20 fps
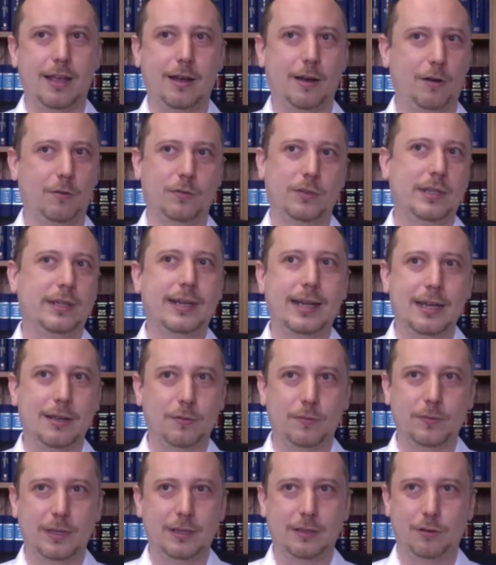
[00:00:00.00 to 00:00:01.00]
on the day
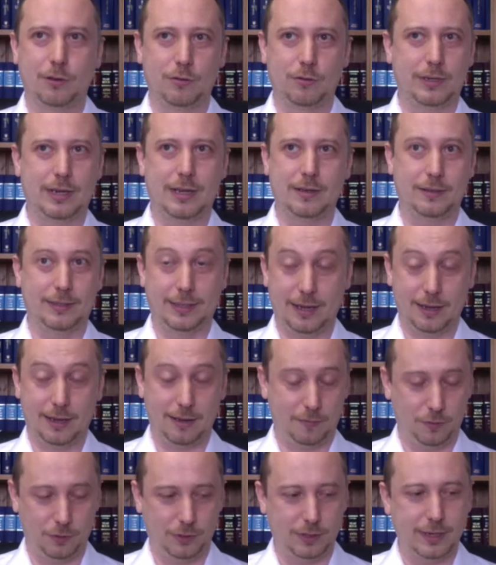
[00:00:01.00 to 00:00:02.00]
of the lockdown, say
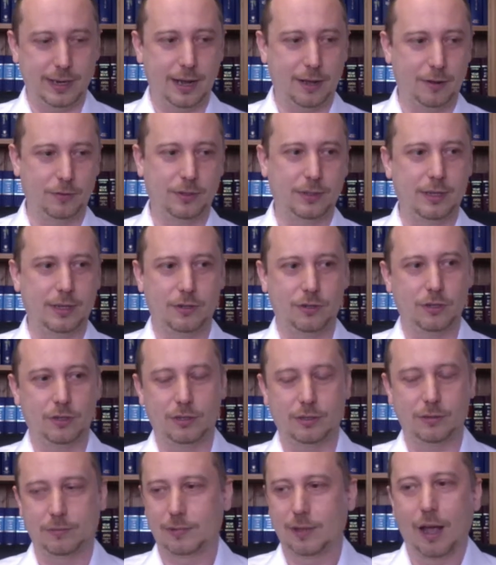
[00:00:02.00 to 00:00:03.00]
it was announced, they
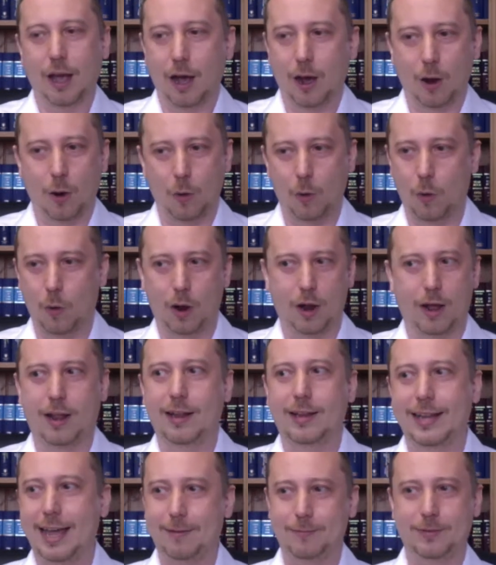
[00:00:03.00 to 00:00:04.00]
just
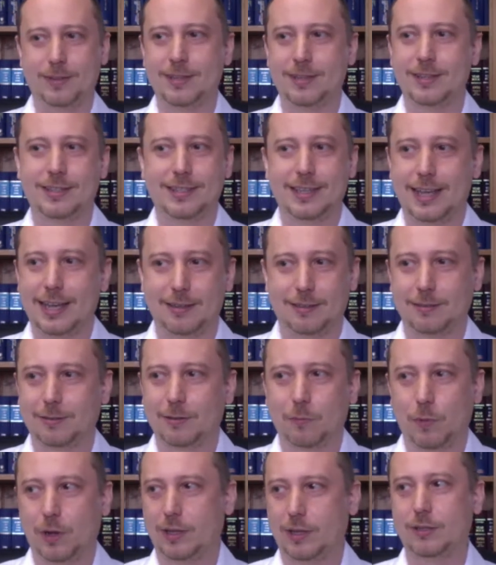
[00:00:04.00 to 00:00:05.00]
left and said,
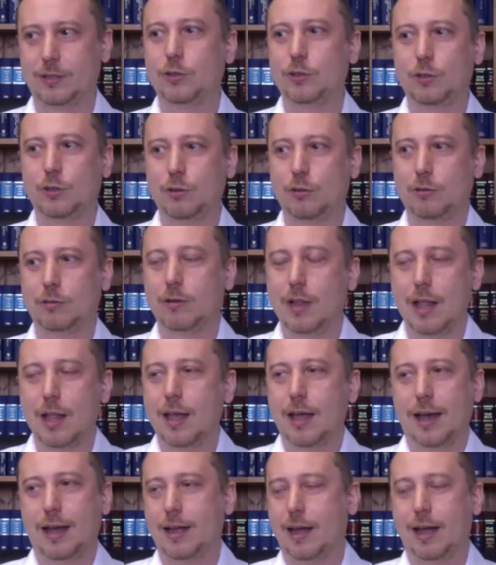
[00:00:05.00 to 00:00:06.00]
well,
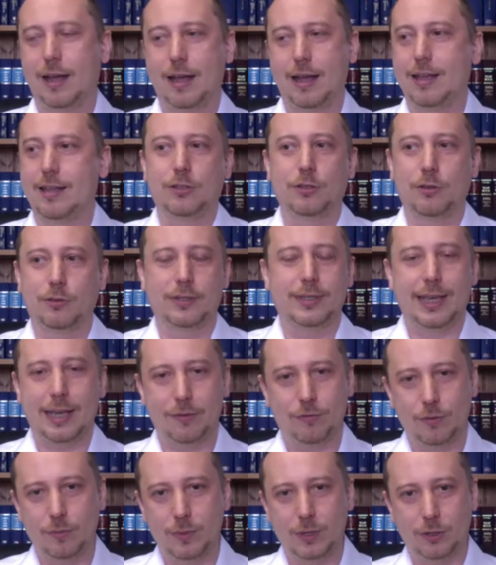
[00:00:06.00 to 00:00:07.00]
it's not
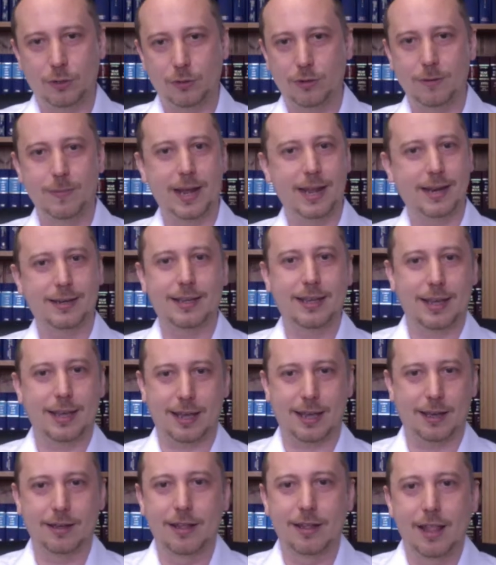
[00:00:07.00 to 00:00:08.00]
safe for me to remain
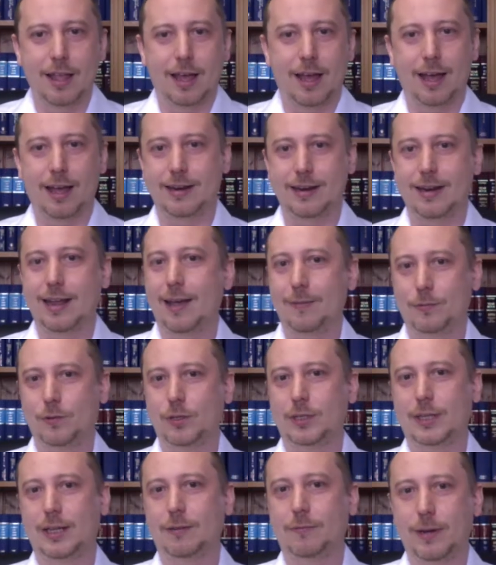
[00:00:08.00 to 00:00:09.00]
here and I have to
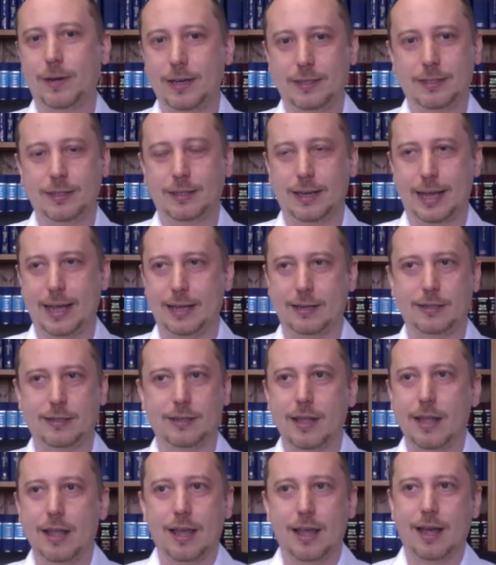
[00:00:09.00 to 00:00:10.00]
self-isolate,
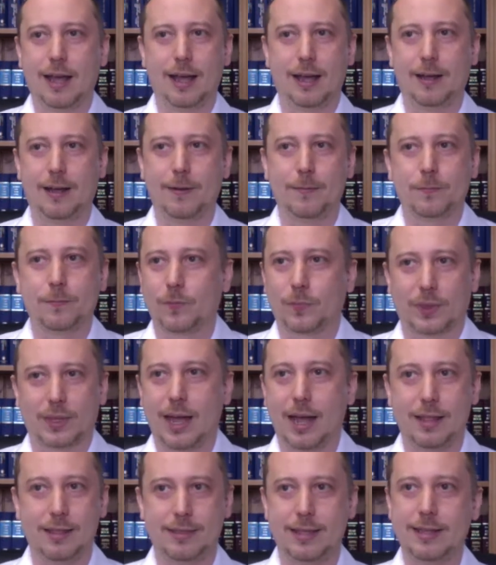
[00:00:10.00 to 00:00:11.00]

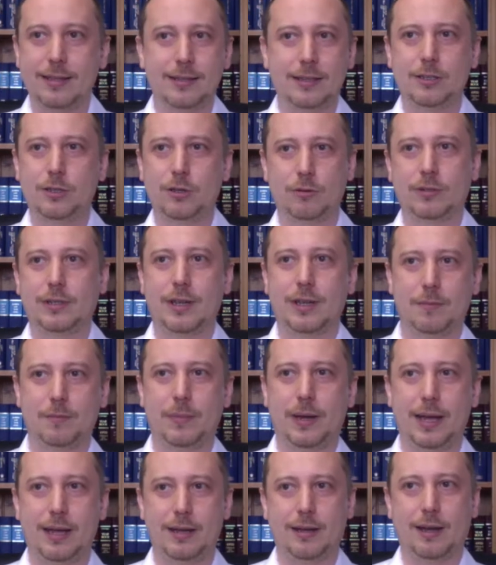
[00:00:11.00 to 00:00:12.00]
and then they don't come
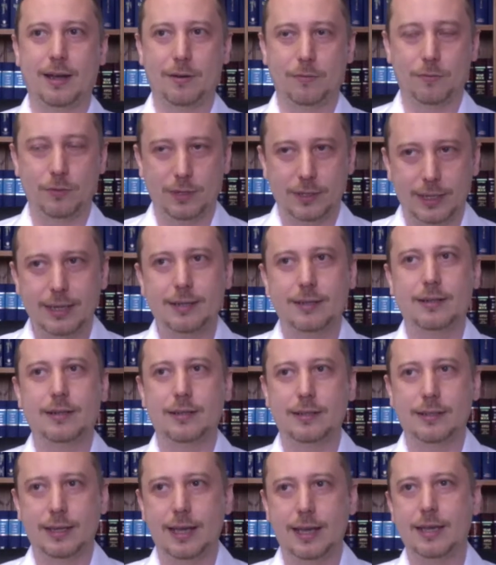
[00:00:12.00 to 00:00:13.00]
back, I would certainly
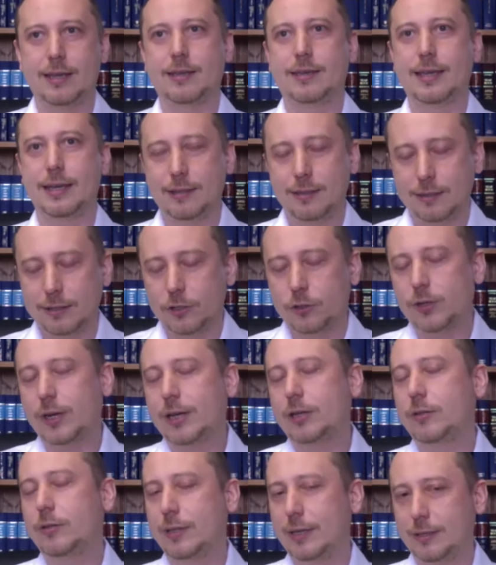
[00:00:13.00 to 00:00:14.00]
say
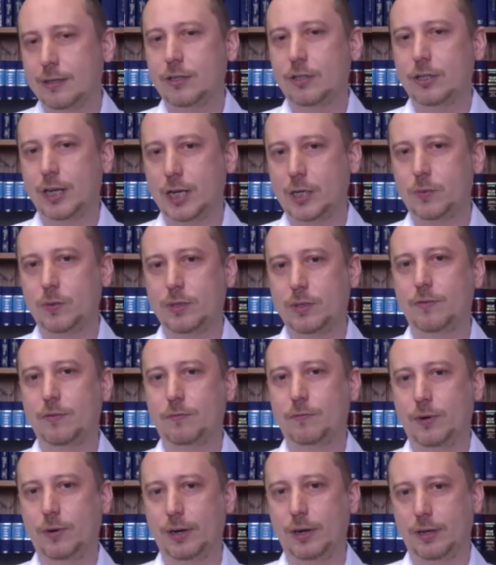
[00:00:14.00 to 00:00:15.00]
try to get in touch with them
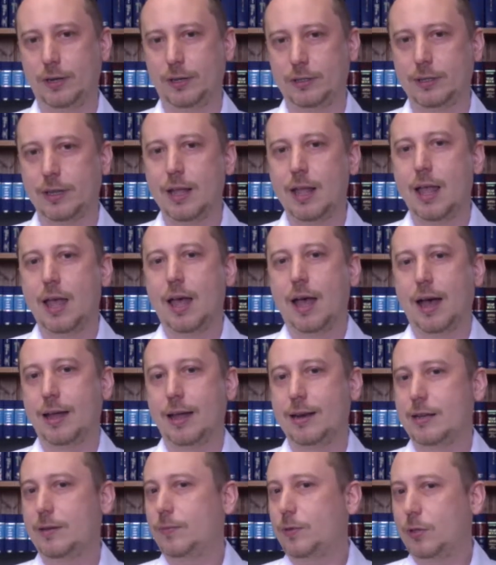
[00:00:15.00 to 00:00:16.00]
first.
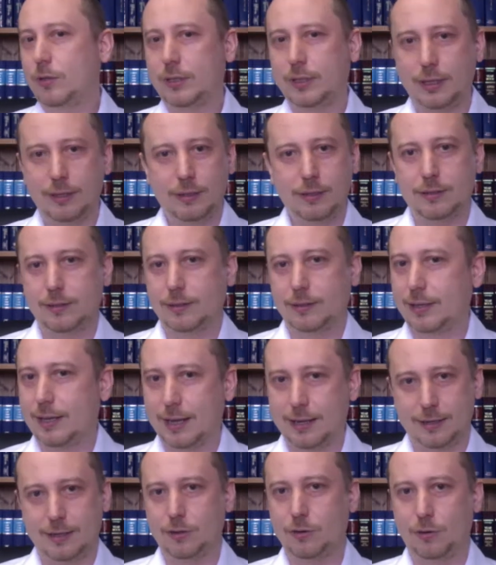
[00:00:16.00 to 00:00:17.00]
And if you still
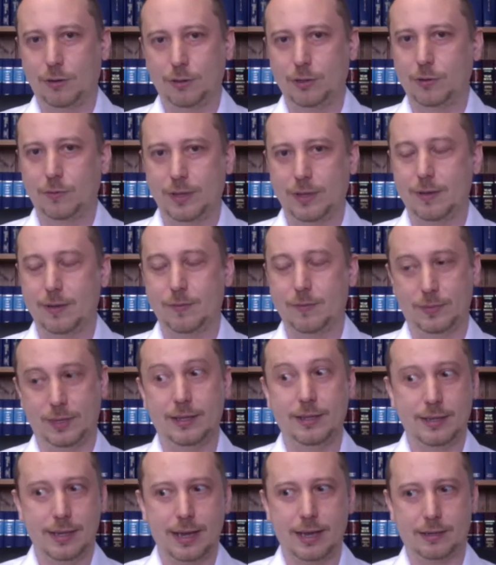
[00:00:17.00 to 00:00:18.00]
can't get hold of them,
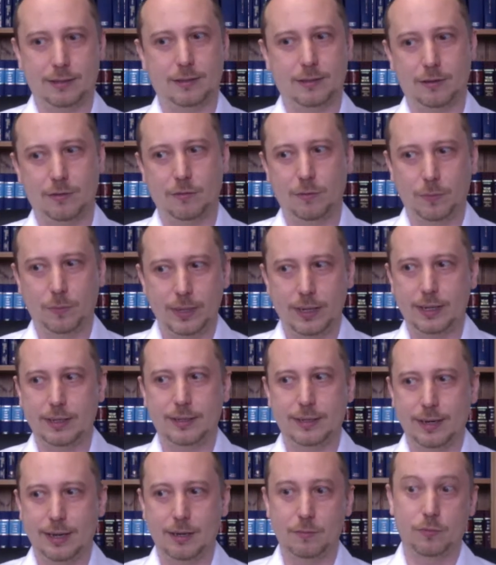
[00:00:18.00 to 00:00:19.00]
then yes, there will be a
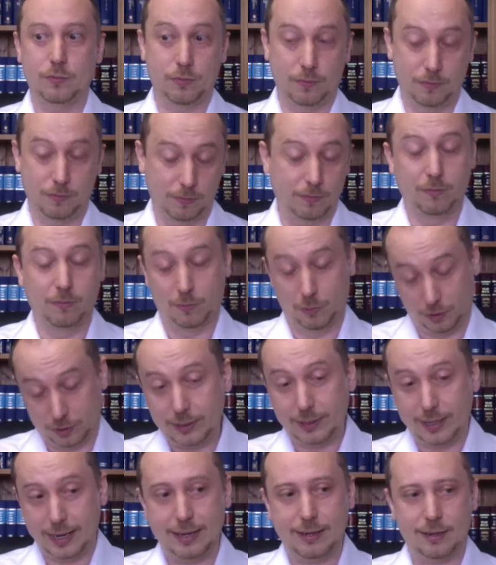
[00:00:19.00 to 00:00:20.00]
time, most
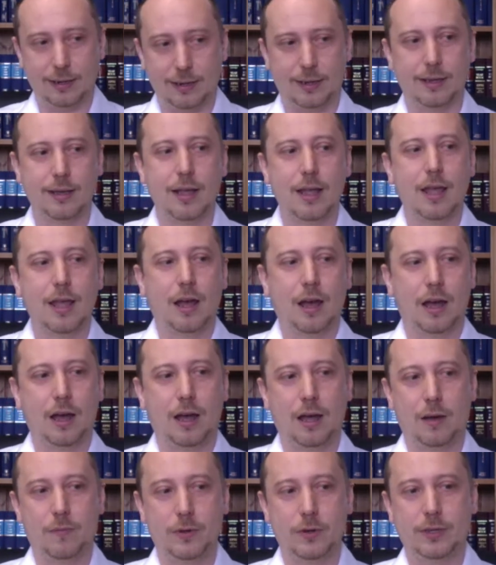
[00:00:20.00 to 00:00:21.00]
likely,
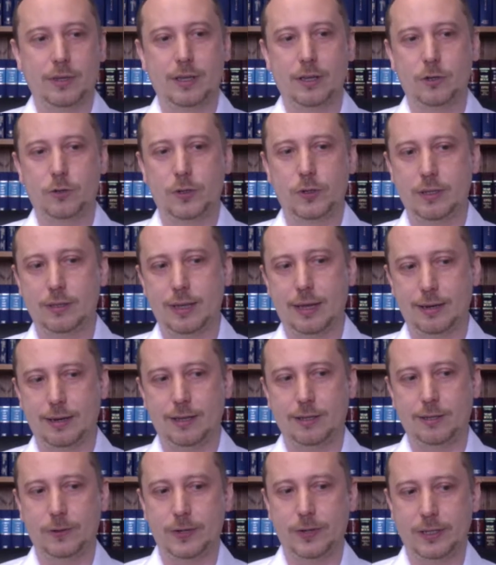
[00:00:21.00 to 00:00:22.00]
when you can treat that
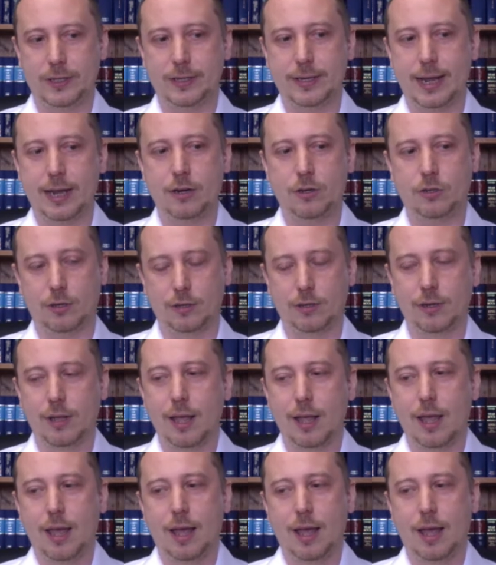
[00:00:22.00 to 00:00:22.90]
as a resignation.